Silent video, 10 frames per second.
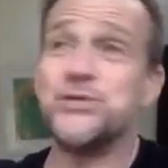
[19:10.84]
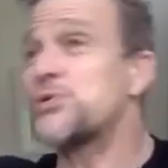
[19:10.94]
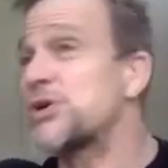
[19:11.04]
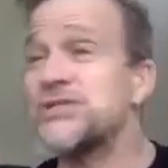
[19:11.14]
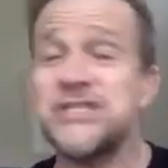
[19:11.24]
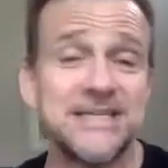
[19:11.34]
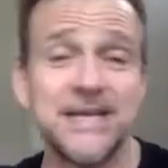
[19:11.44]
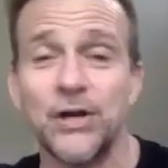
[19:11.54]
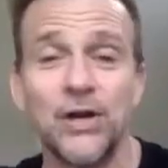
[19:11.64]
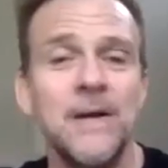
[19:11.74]
you
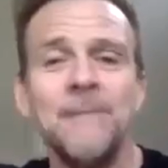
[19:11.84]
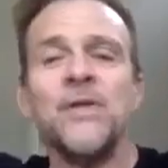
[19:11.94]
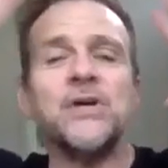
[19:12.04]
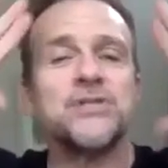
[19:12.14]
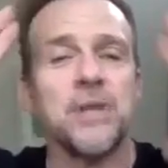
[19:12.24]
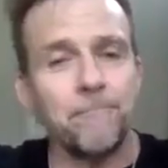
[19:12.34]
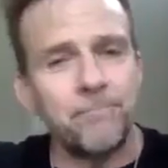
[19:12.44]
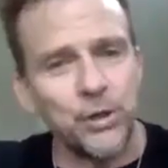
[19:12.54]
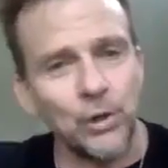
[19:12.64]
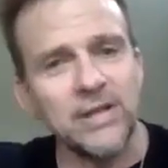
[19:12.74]
consider some
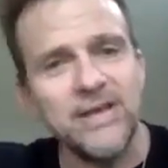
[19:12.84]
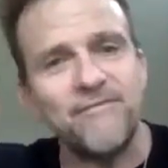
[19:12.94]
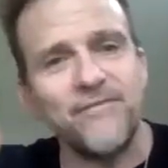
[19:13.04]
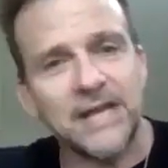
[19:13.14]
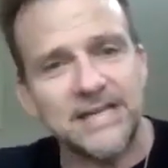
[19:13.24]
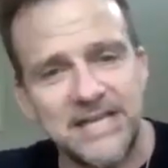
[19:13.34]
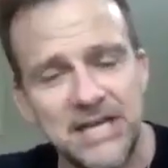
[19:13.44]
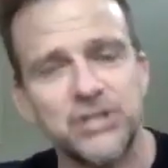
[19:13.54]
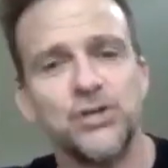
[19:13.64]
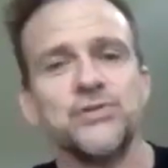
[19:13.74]
purely
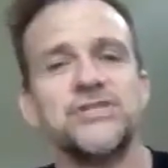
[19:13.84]
fictional